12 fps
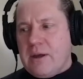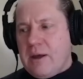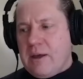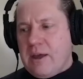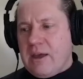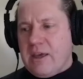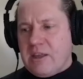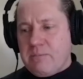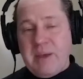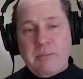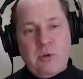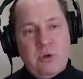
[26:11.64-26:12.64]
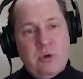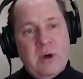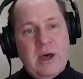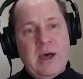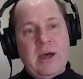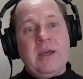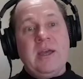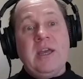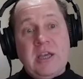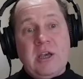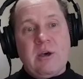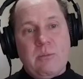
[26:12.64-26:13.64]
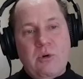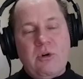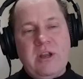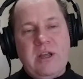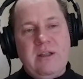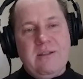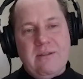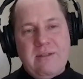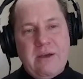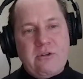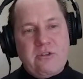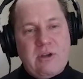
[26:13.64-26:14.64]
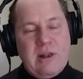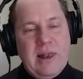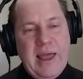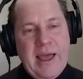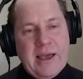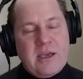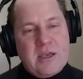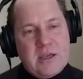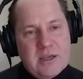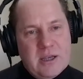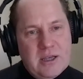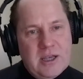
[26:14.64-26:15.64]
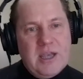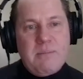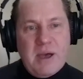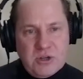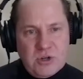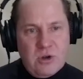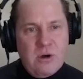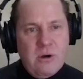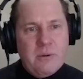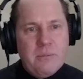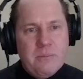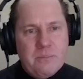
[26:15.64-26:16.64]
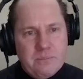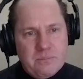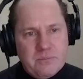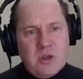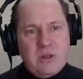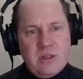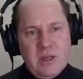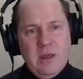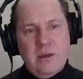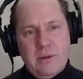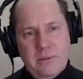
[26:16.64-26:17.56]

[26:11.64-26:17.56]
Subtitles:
I guess people who are hikikomori, they also lack ibasho, do you think?